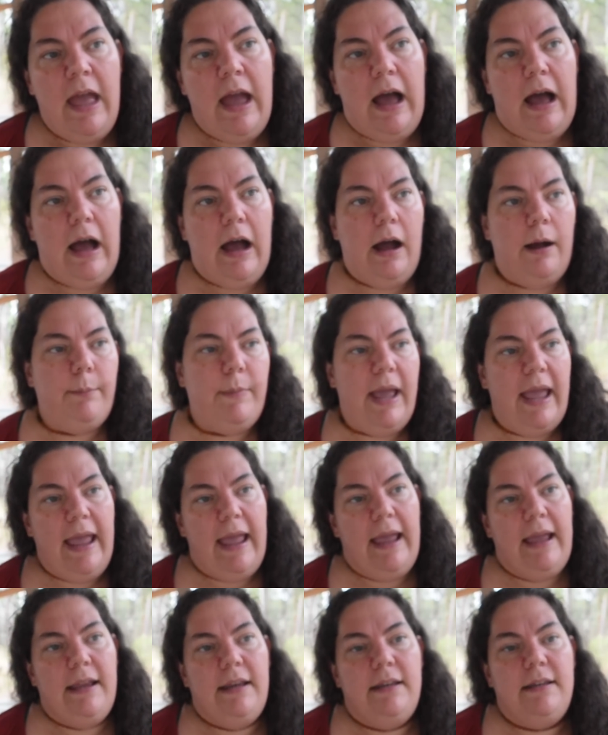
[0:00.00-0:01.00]

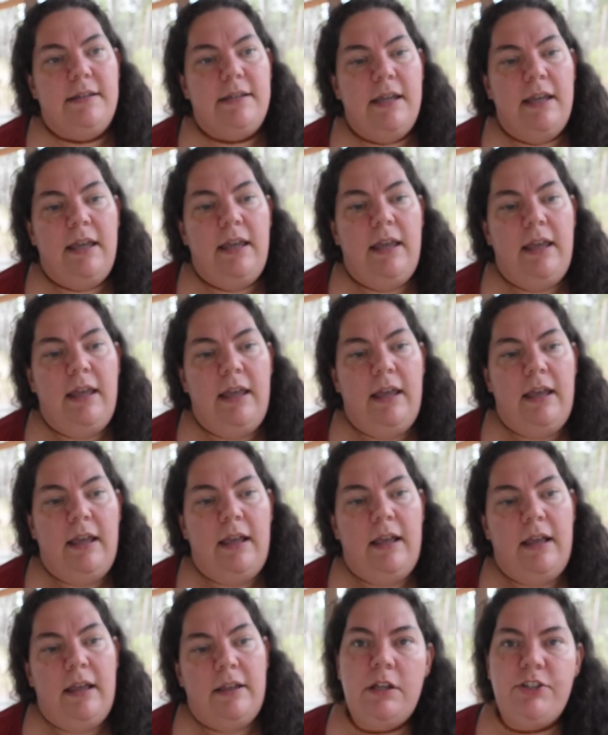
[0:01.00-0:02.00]
And
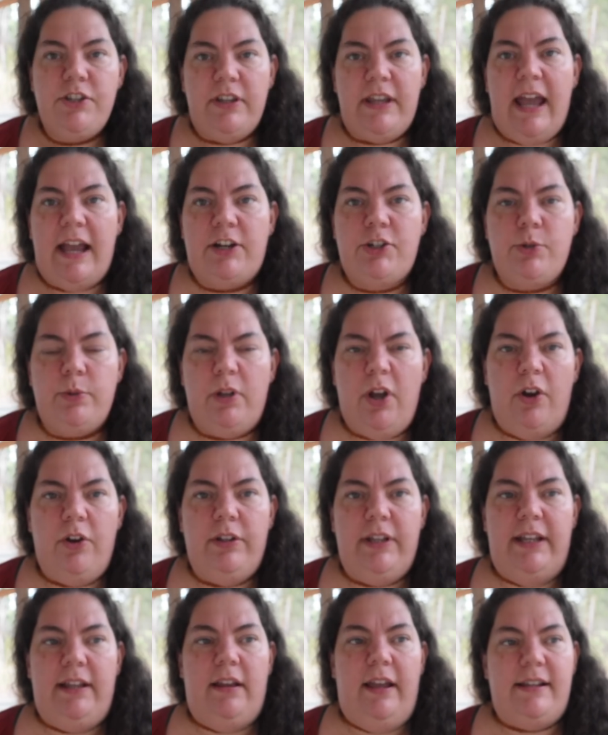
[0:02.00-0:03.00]
so the actual
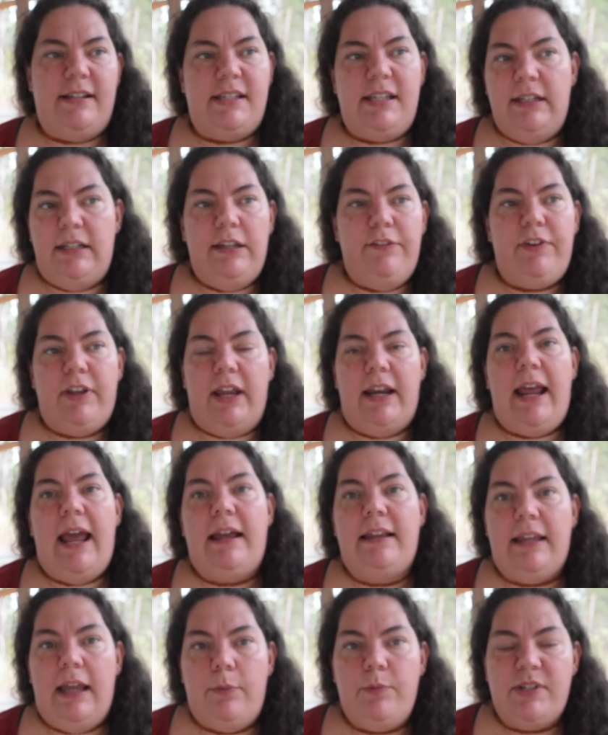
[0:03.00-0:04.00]
only like significant
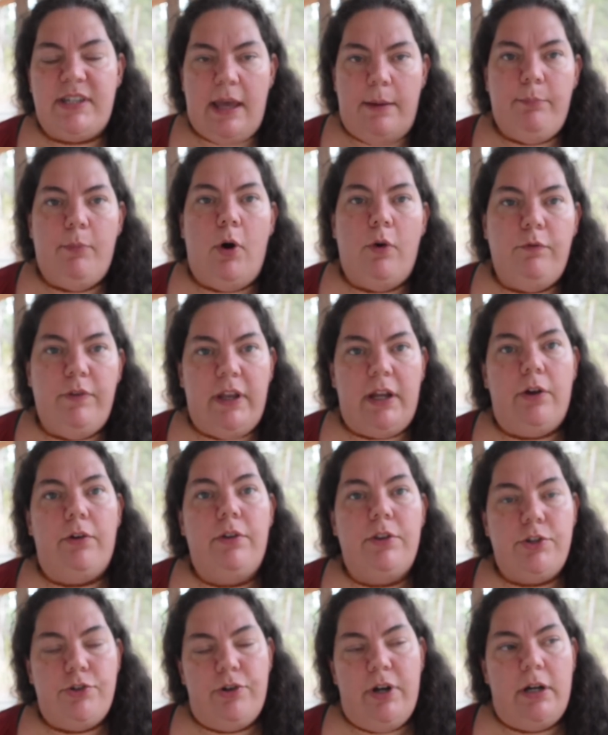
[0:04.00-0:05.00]
outlay was that malt vinegar
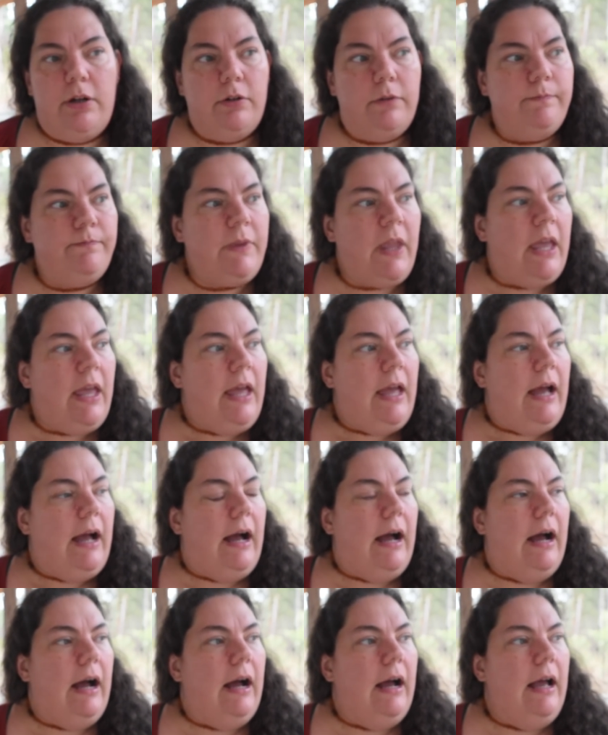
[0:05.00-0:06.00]
and the treacle,
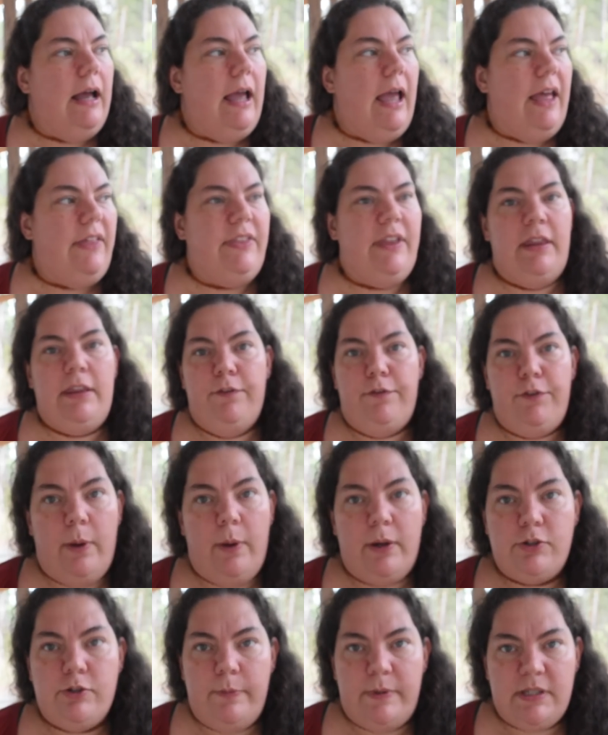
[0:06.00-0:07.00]
and then the
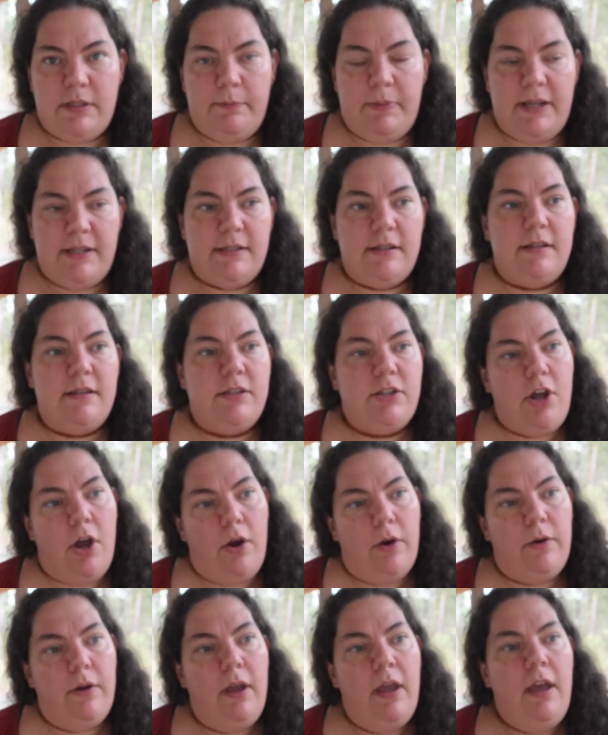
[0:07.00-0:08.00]
extra bits and pieces.
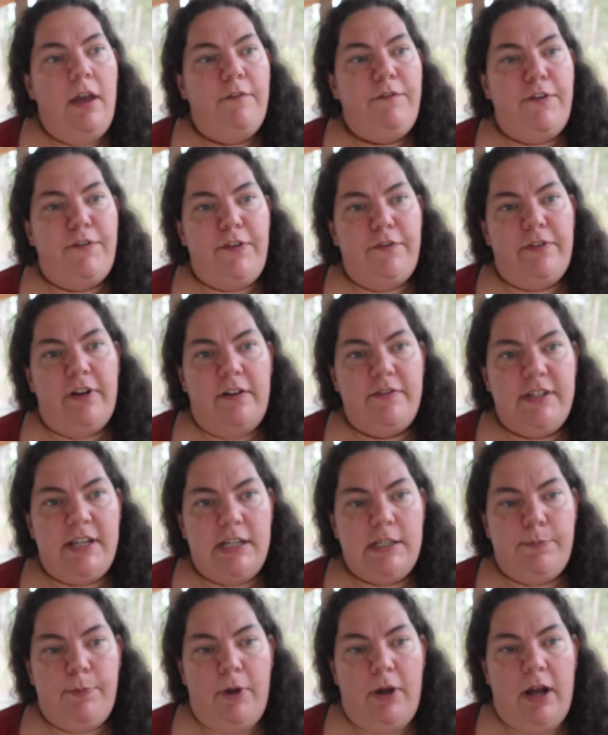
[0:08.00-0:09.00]
So 55
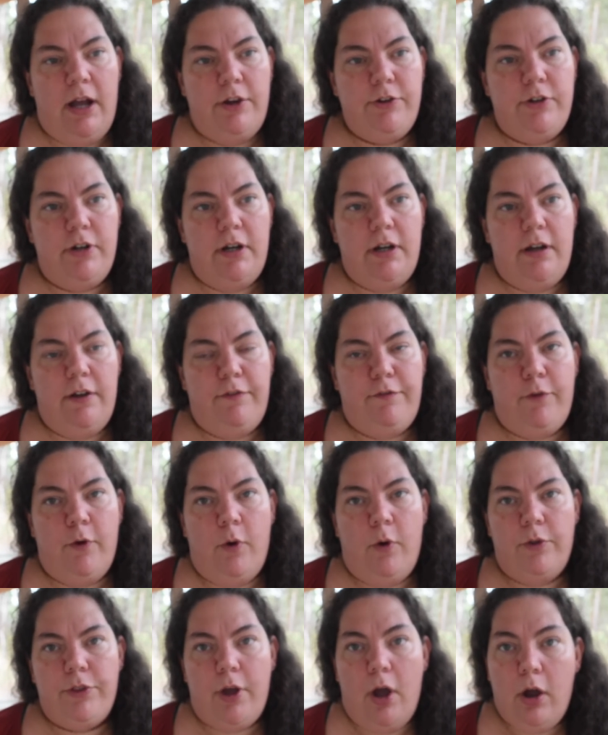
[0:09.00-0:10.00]
cents per 100
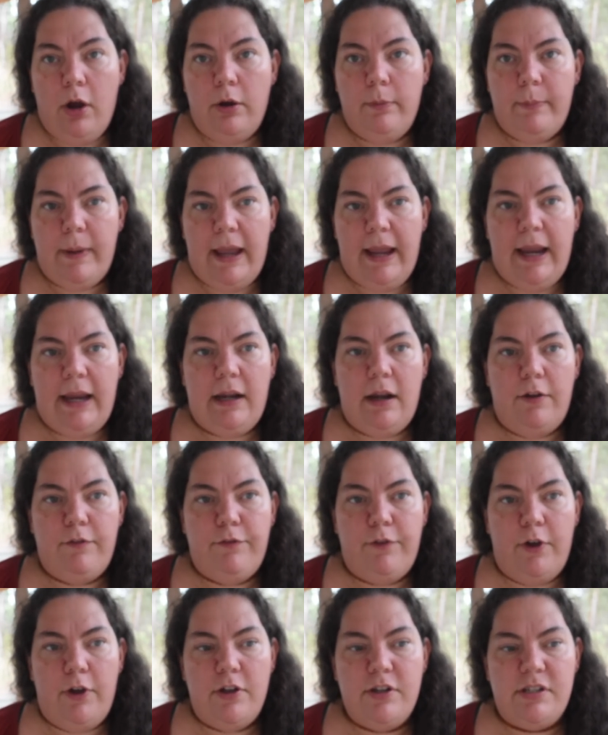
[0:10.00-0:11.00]
for the homemade
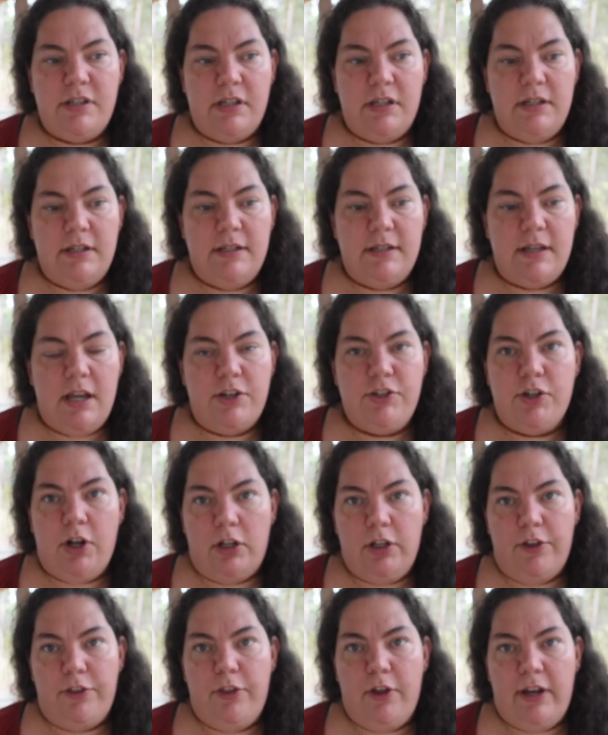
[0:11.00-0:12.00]
versus
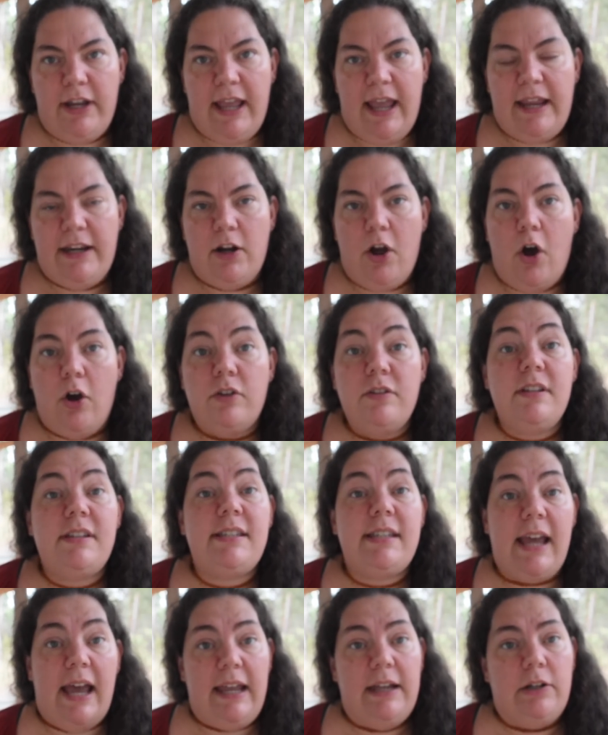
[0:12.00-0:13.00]
$1.38 on
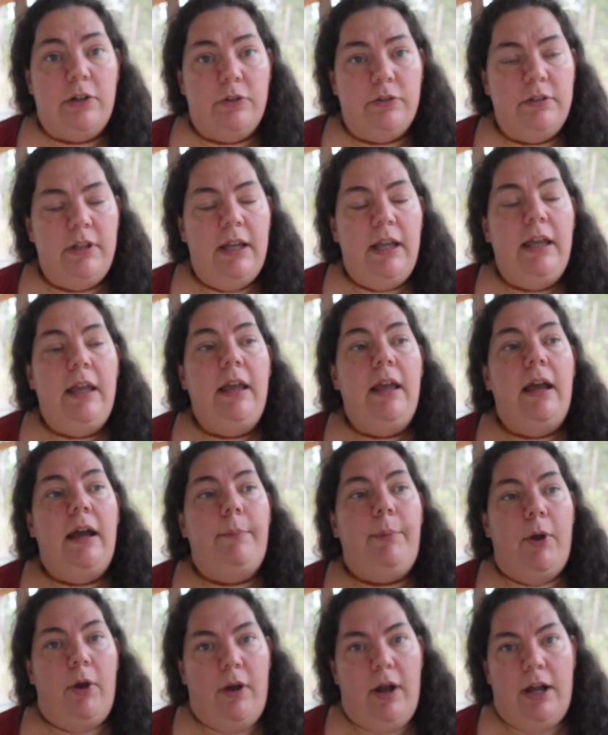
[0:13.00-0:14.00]
sale
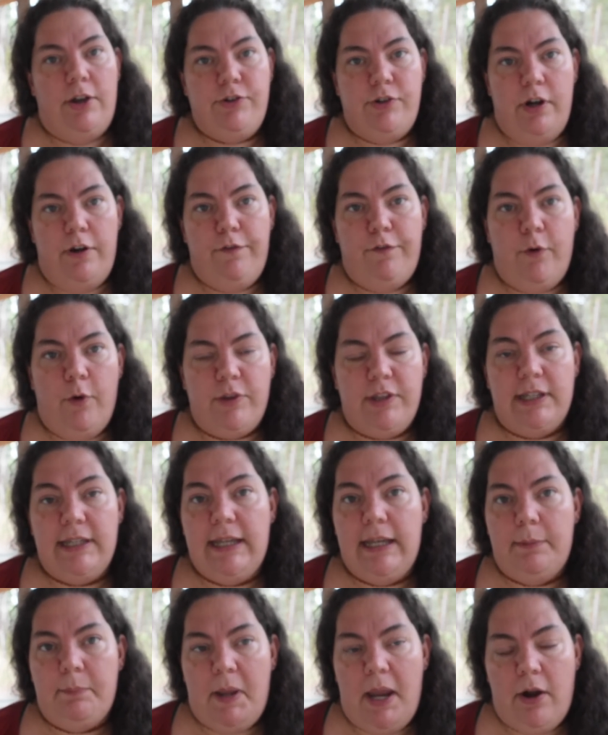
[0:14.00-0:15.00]
per 100 for the
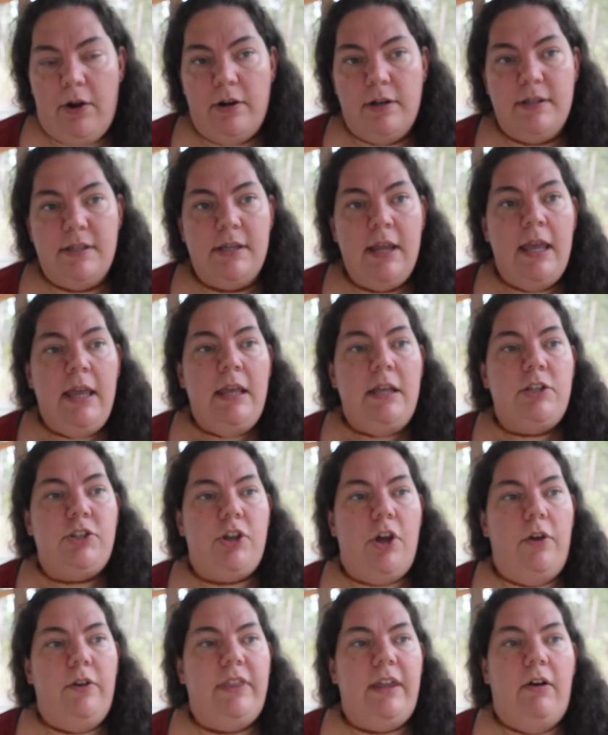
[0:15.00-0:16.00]
Lee and Perrins.
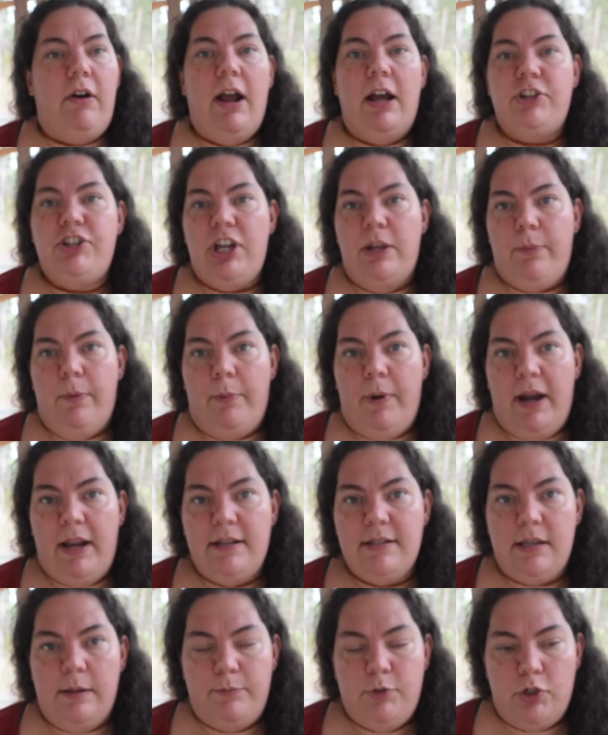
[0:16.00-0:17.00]
So there are cheaper
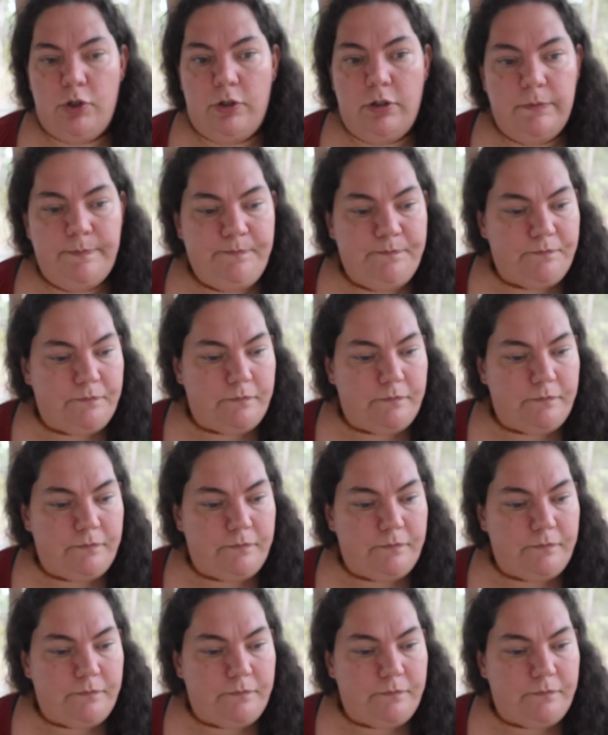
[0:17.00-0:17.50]
brands, I'm sure.